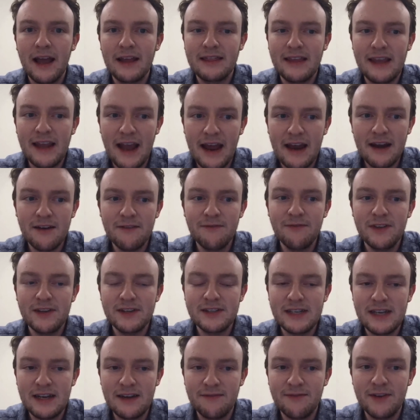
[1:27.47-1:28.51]
At the end of
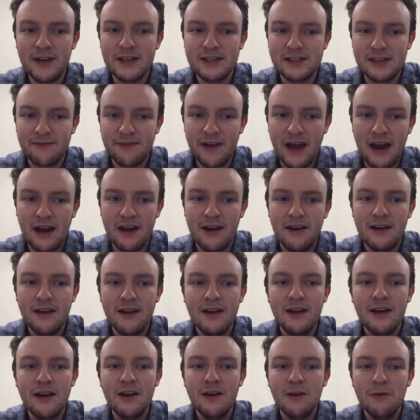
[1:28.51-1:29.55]
this evening's event,
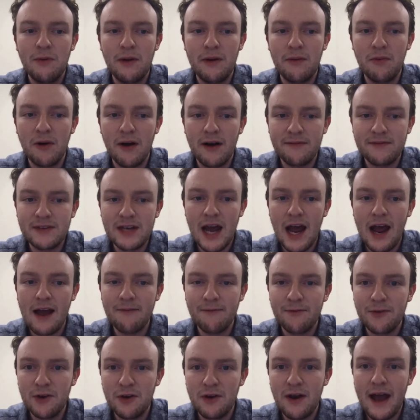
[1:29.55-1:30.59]
we will have
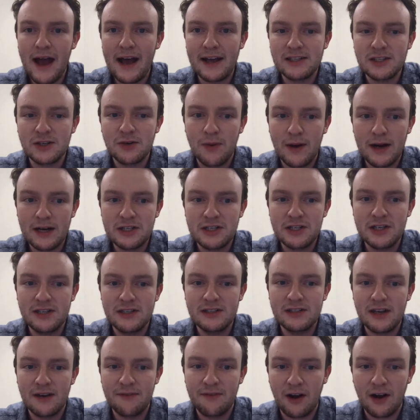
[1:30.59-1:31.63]
time for you to ask
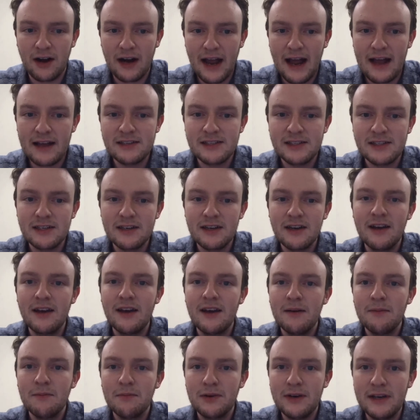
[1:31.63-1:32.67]
questions of our guest.
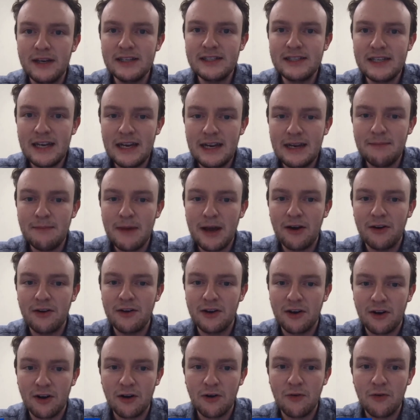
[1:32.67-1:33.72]
Please email
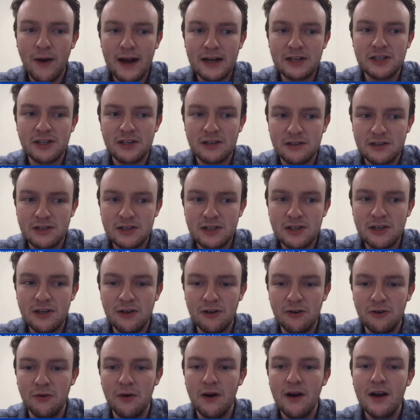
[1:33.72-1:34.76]
your questions
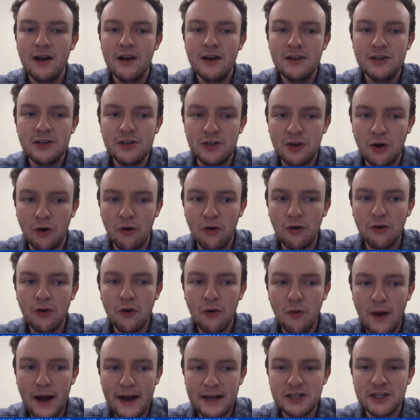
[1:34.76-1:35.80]
to
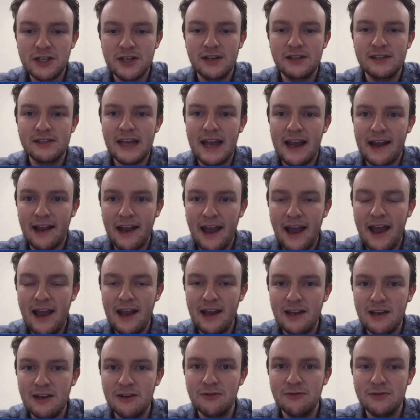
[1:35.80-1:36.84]
dolequestions at
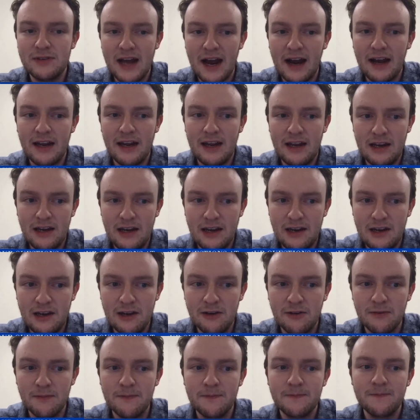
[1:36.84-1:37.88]

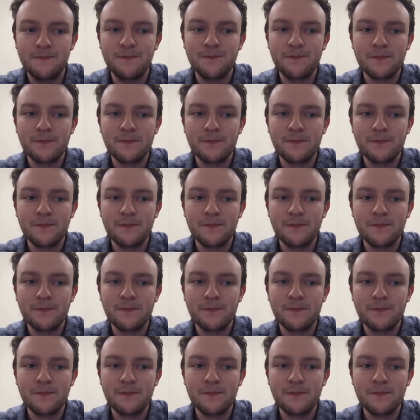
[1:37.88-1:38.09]
ku.edu.